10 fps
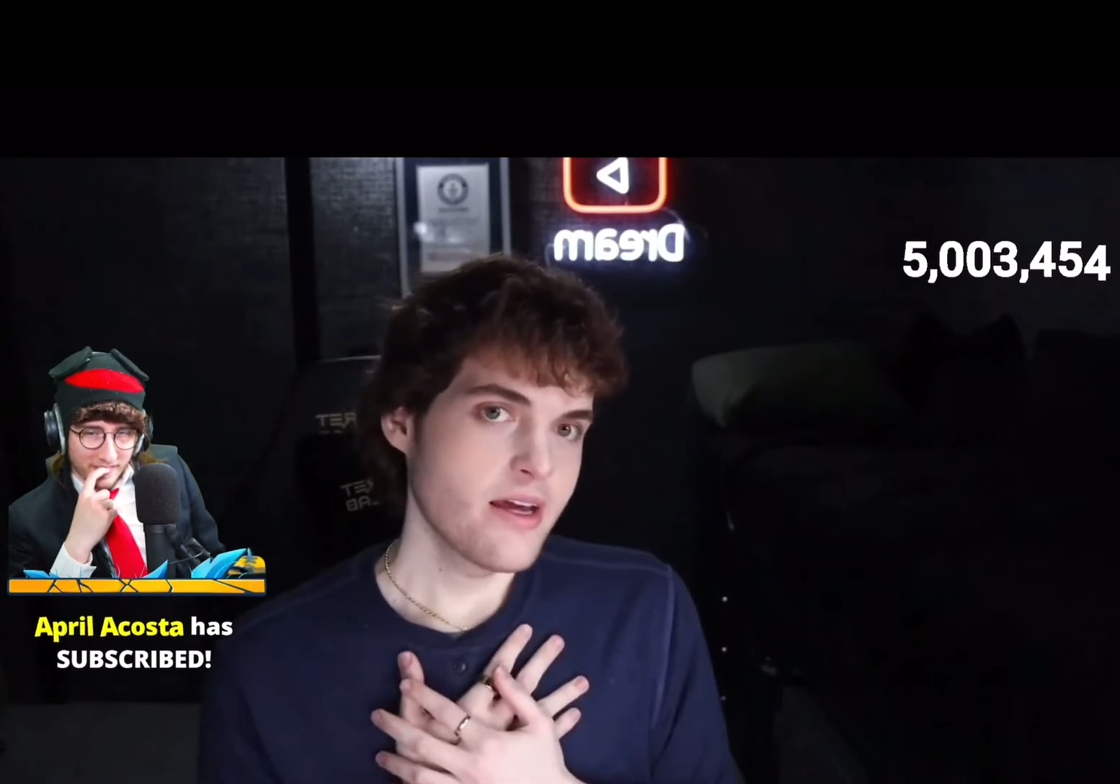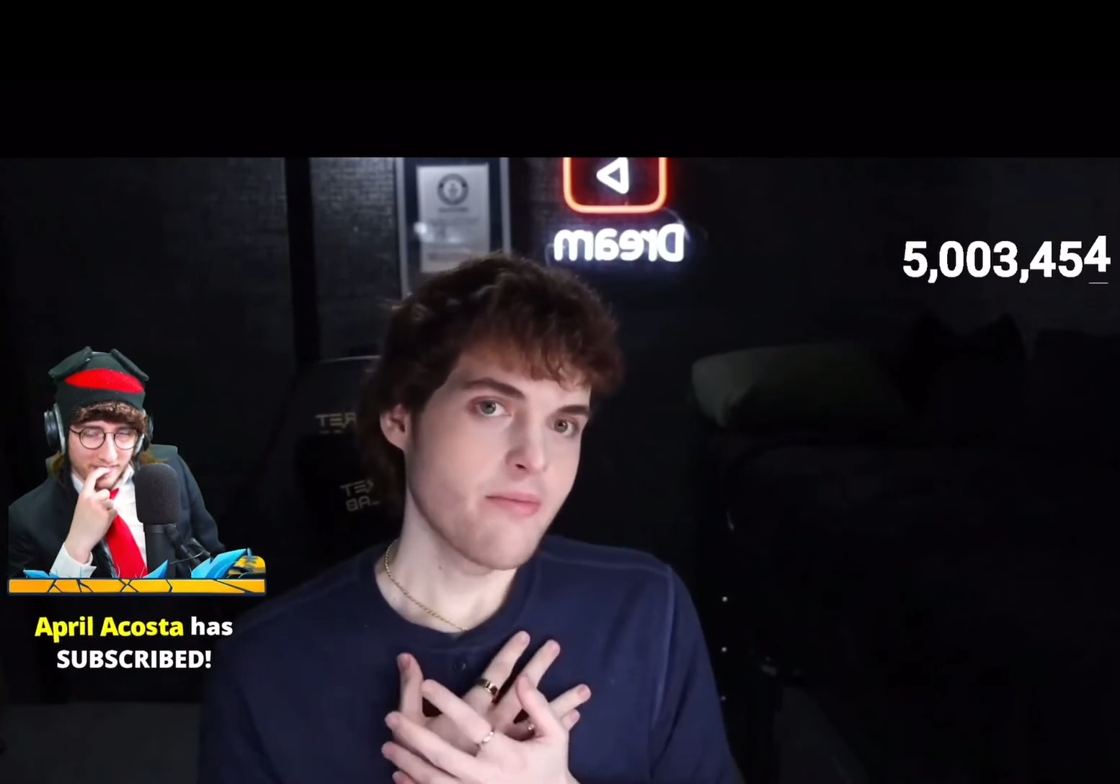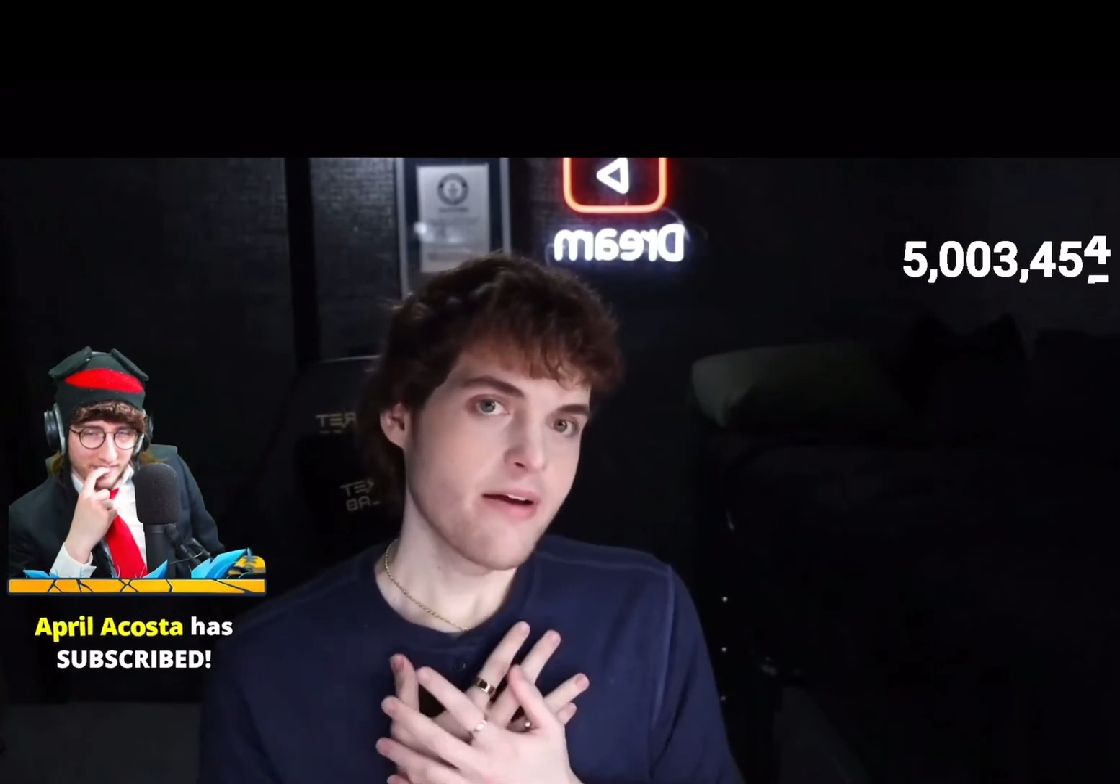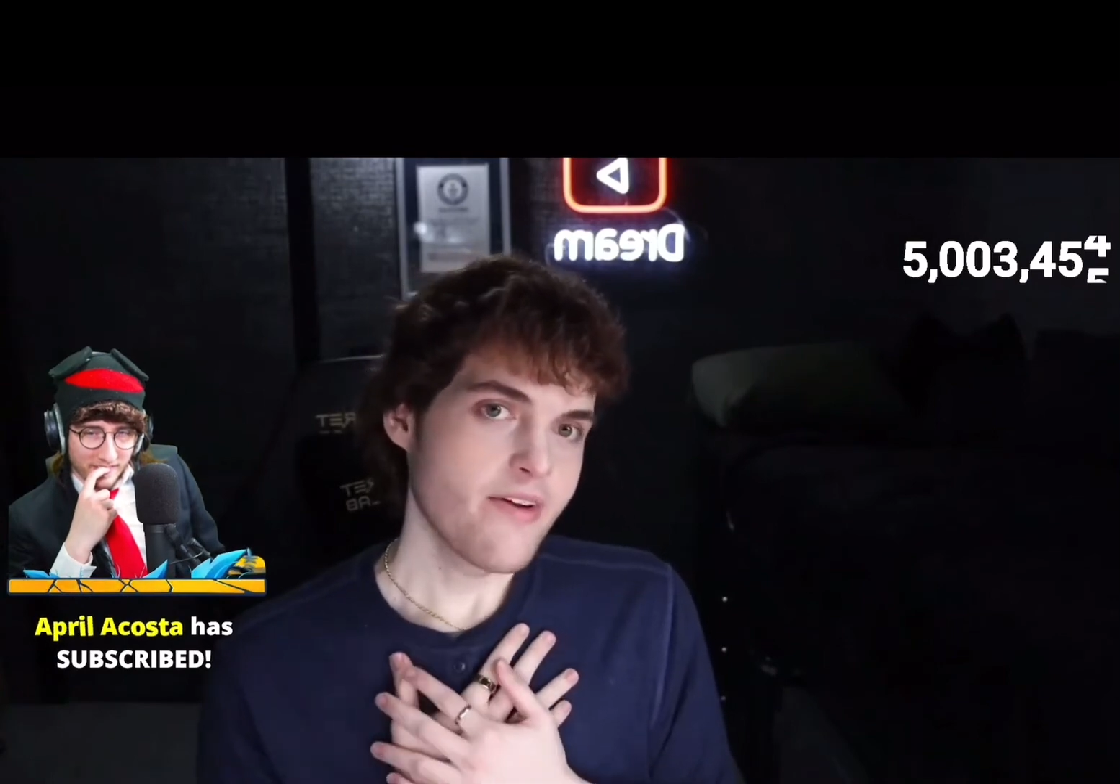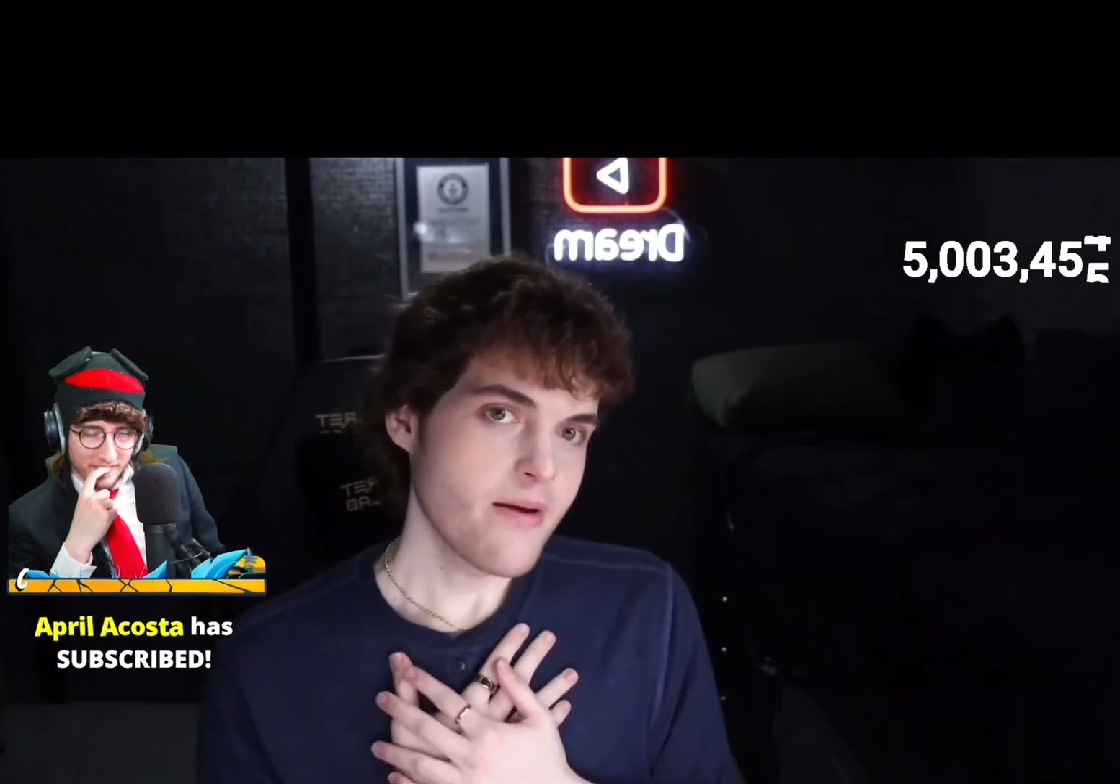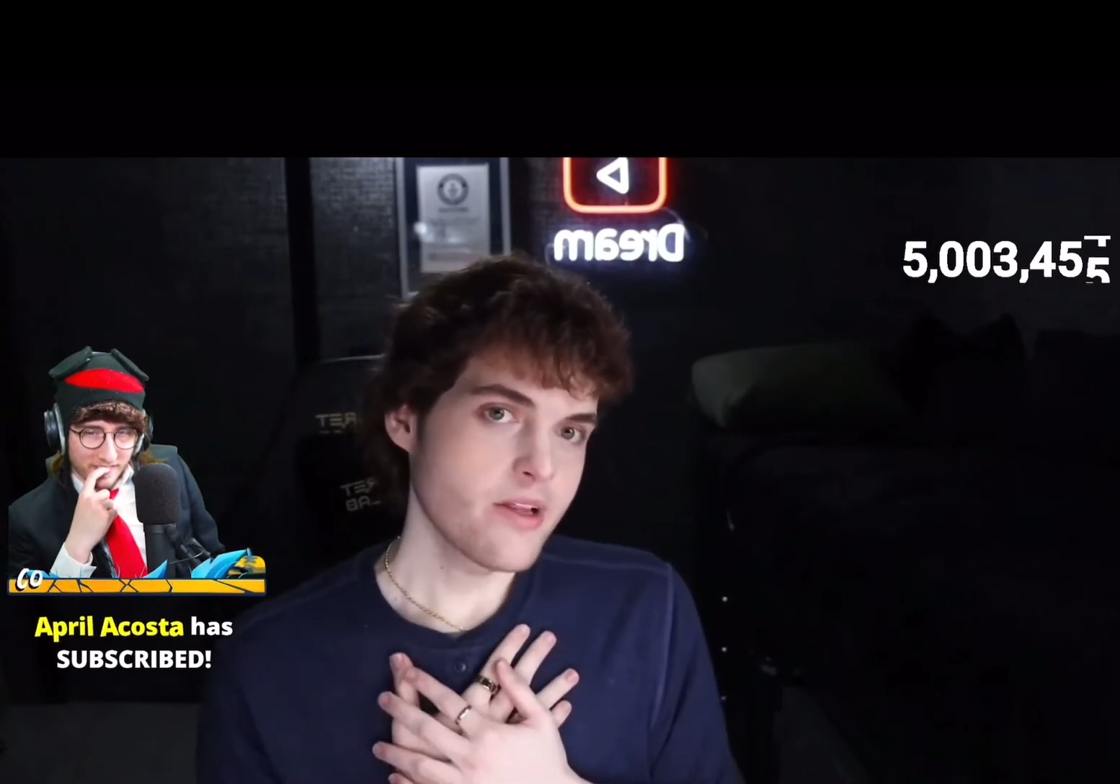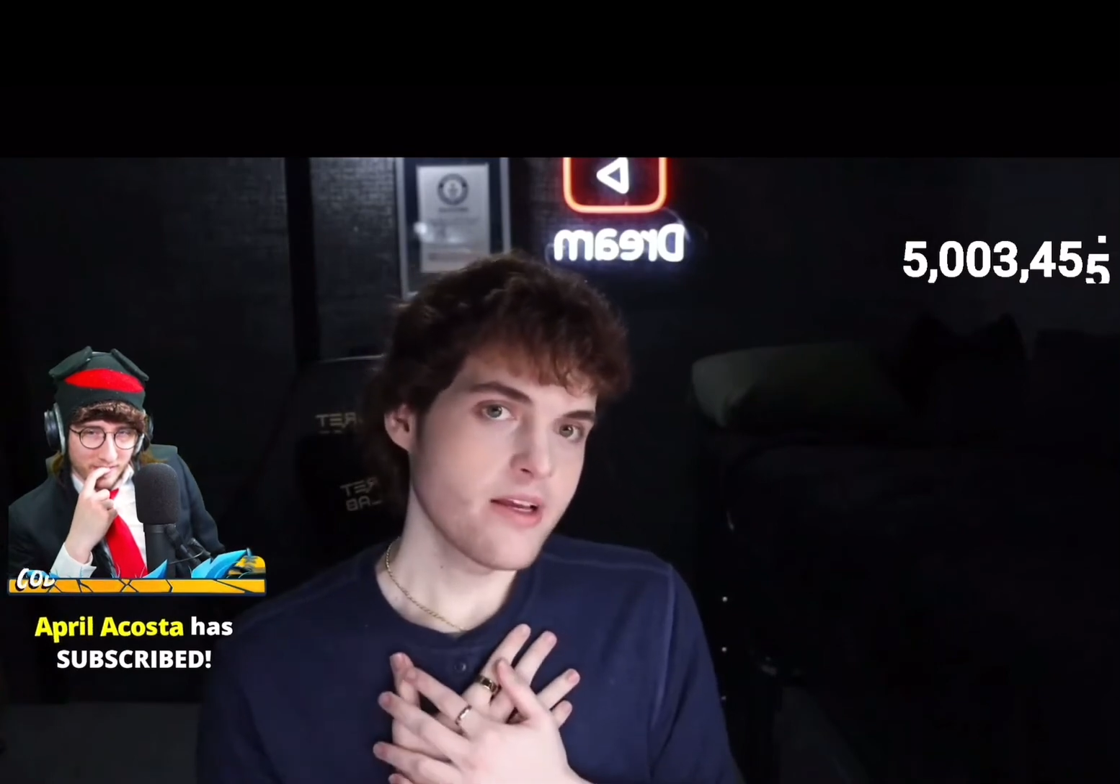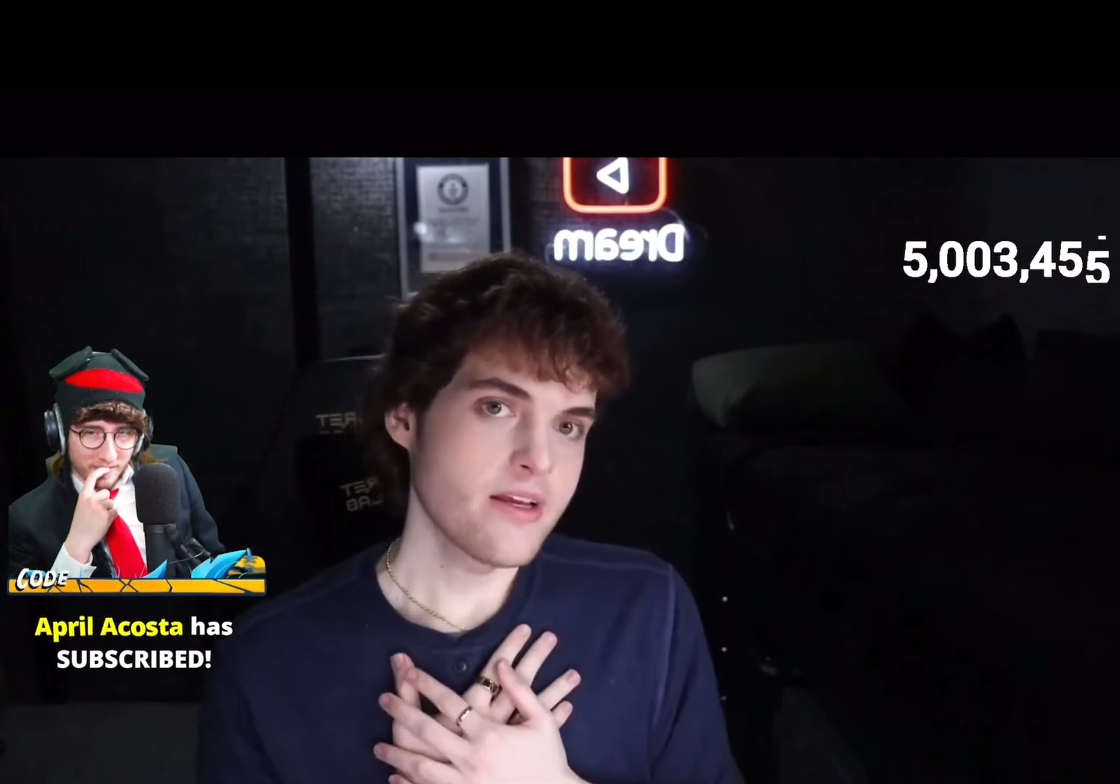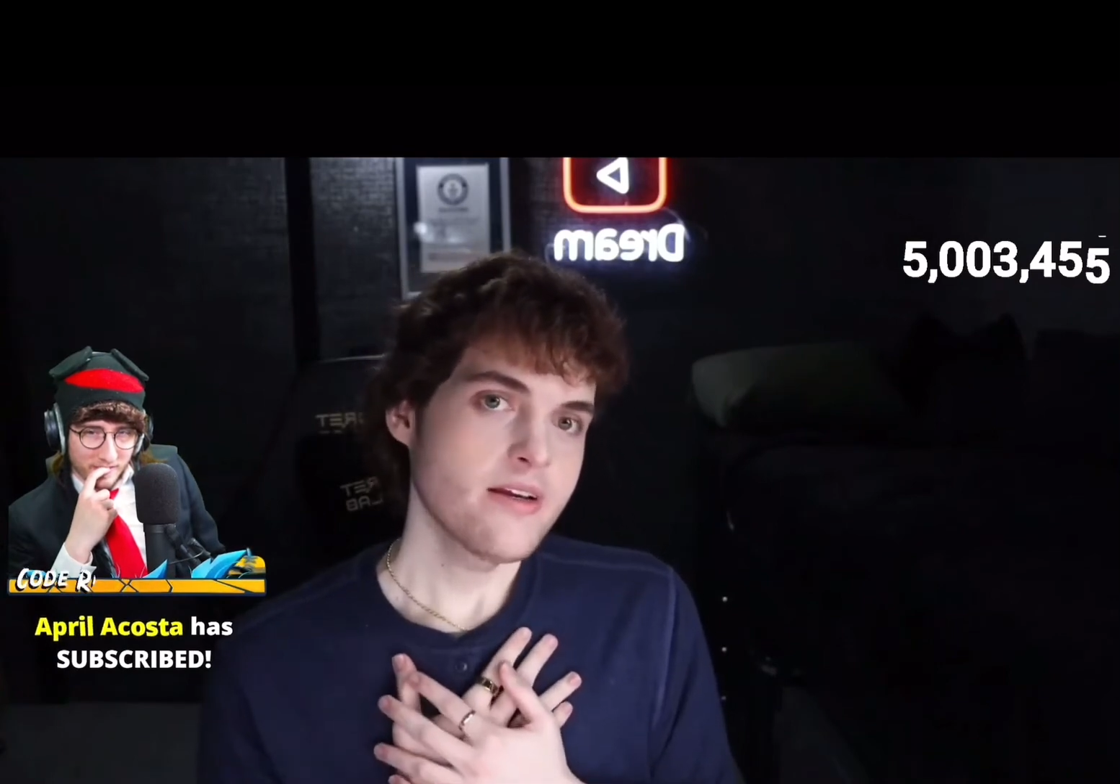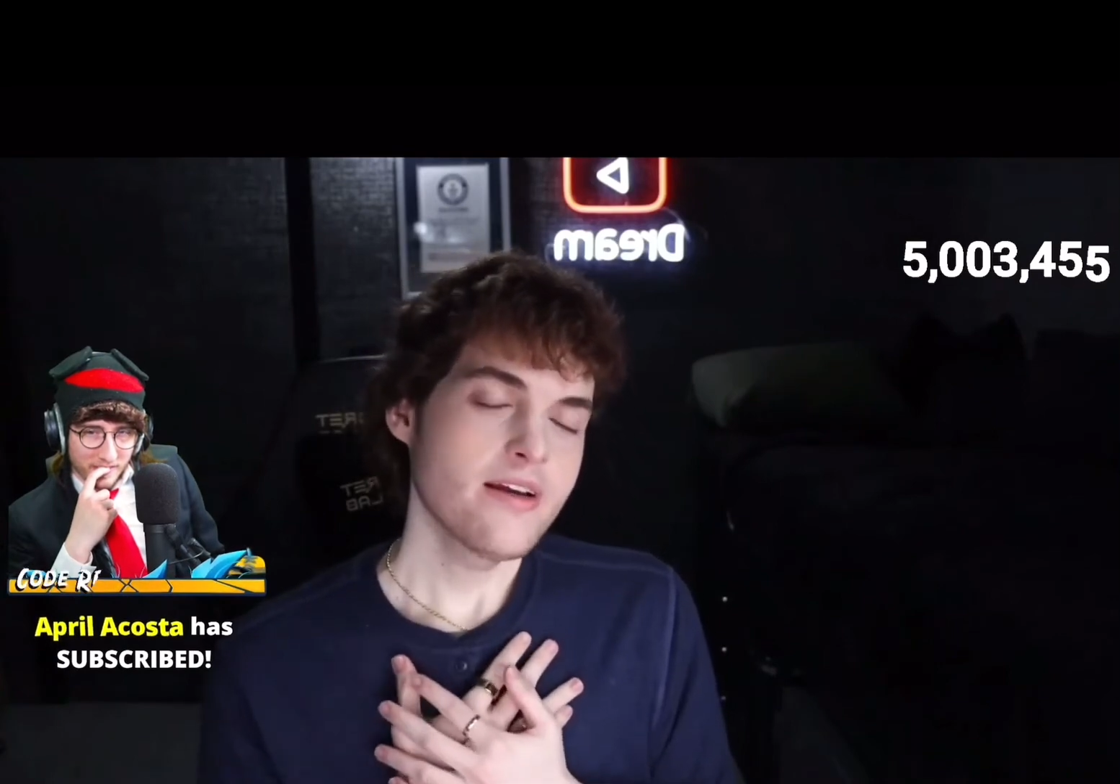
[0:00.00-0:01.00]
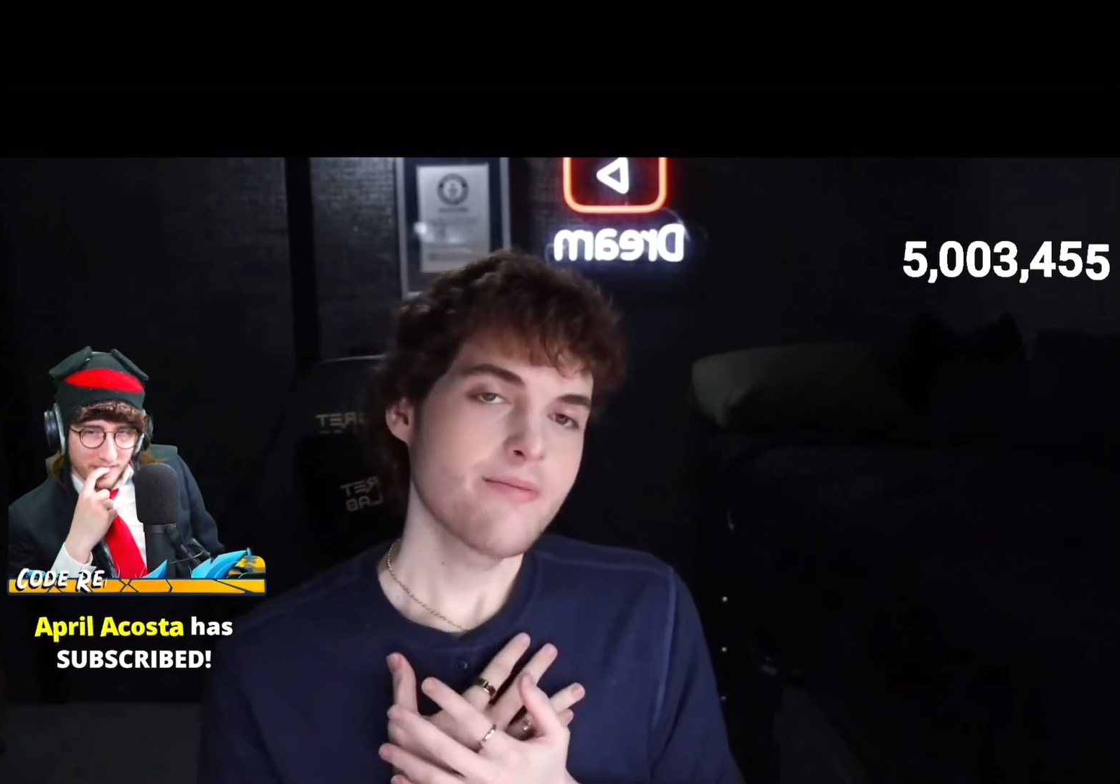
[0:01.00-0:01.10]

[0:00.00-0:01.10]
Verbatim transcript: and my family